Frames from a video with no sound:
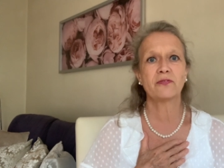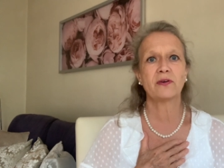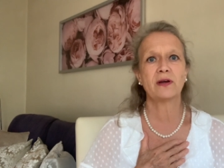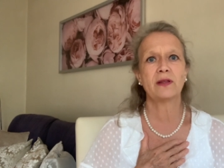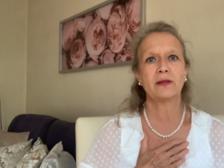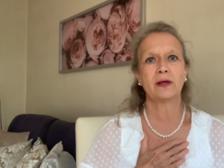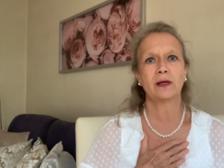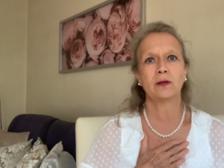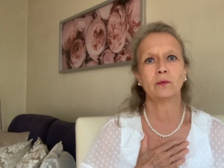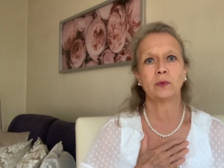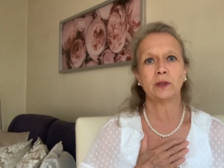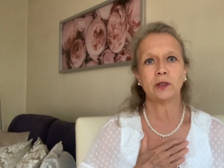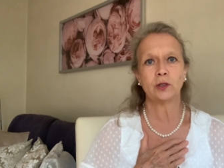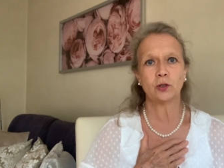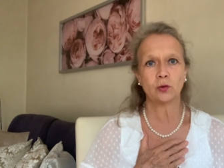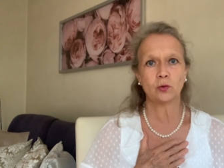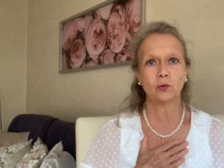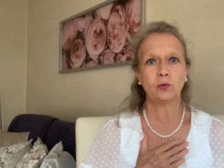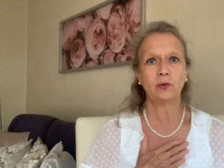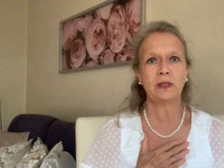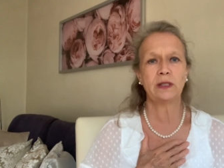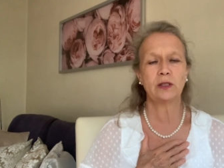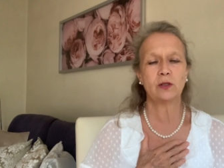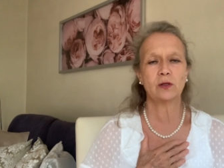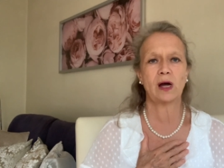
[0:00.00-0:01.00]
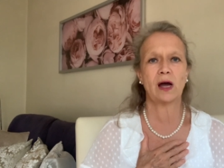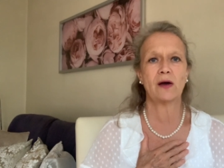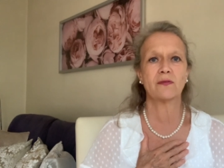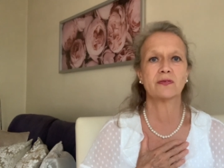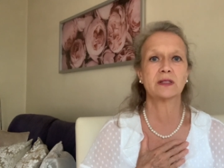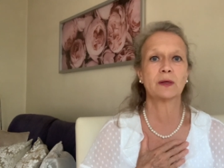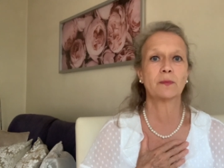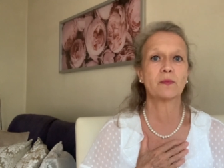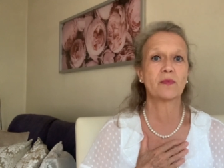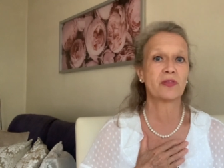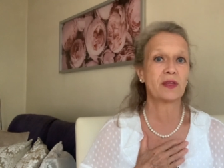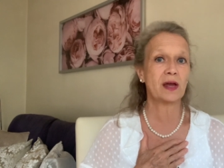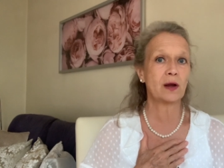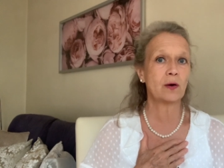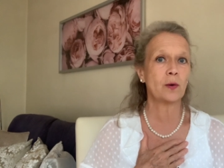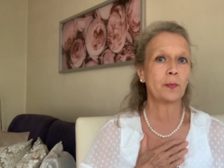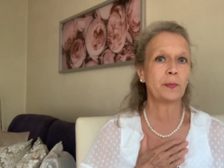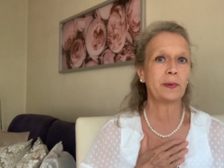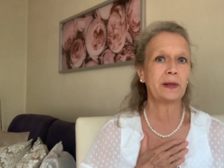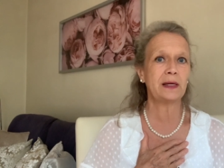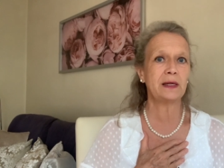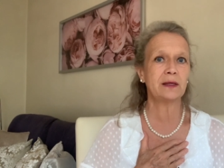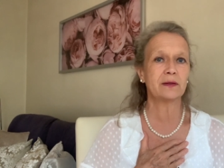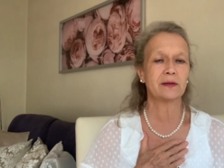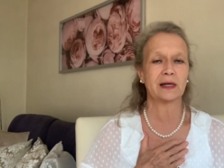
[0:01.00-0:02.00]
and then we do need to have some
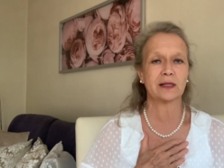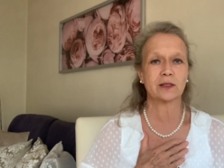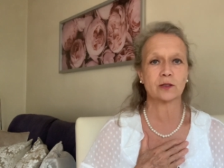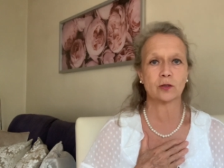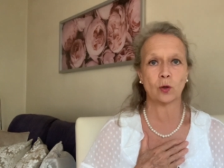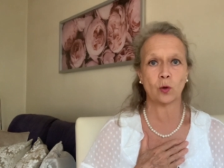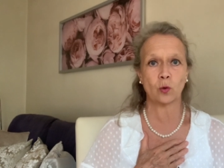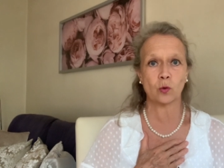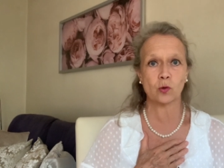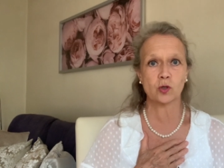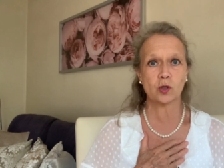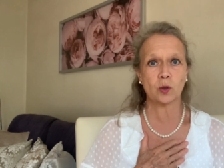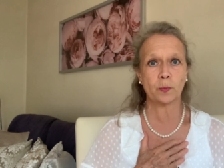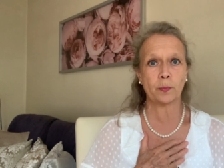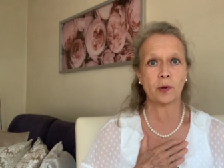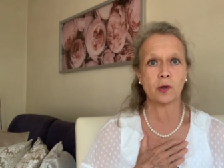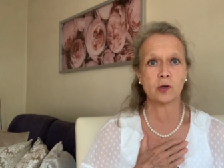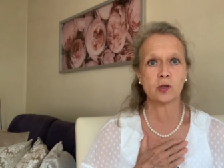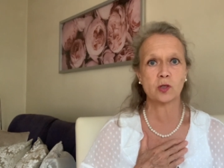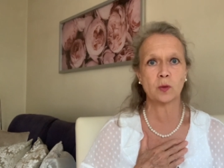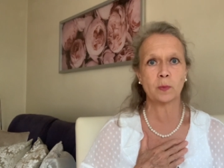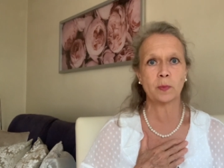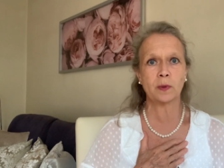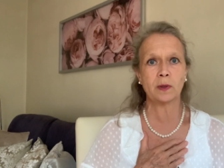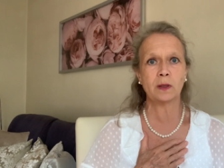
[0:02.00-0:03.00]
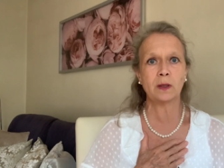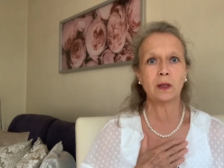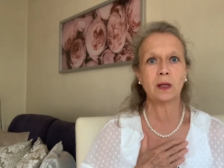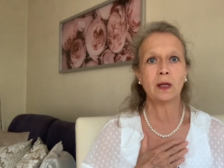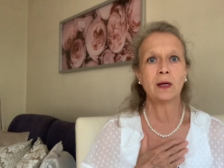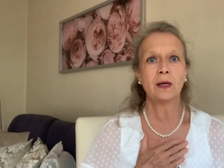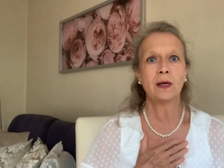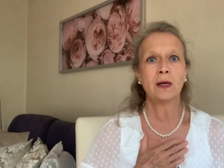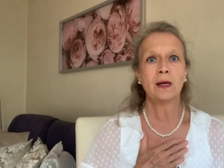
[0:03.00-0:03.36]
therapy, that's also possible.